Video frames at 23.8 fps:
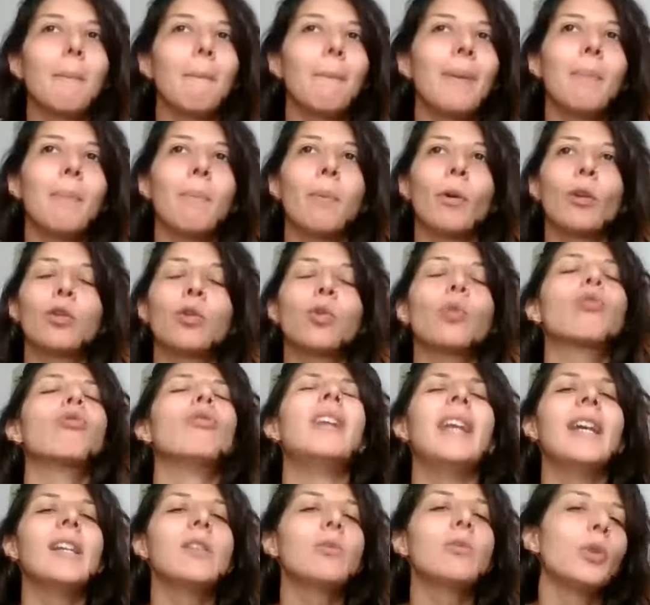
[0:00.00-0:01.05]
people to
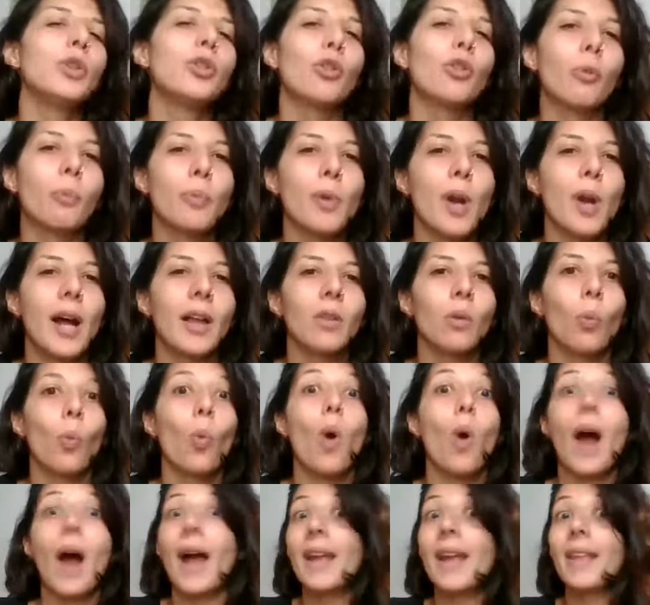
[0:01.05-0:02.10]
relate with your brand,
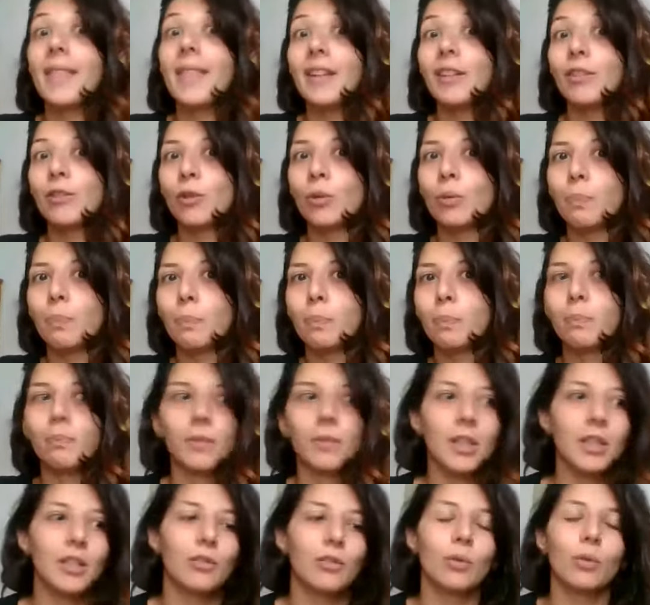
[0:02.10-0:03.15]
why
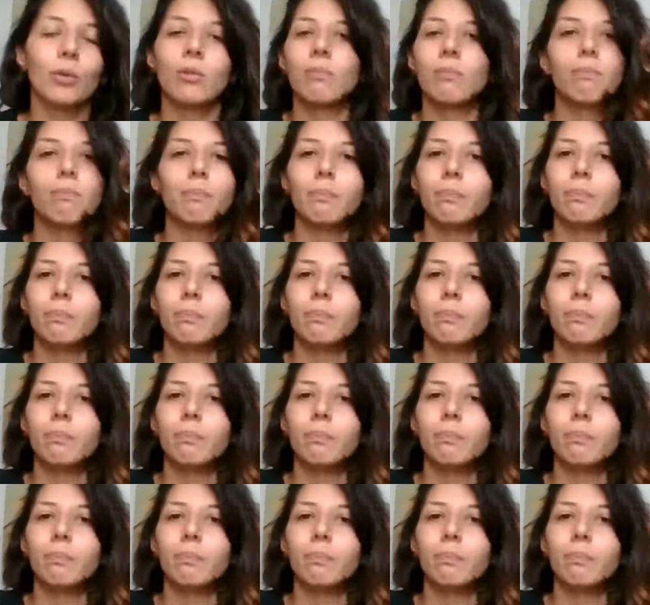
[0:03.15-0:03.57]
they should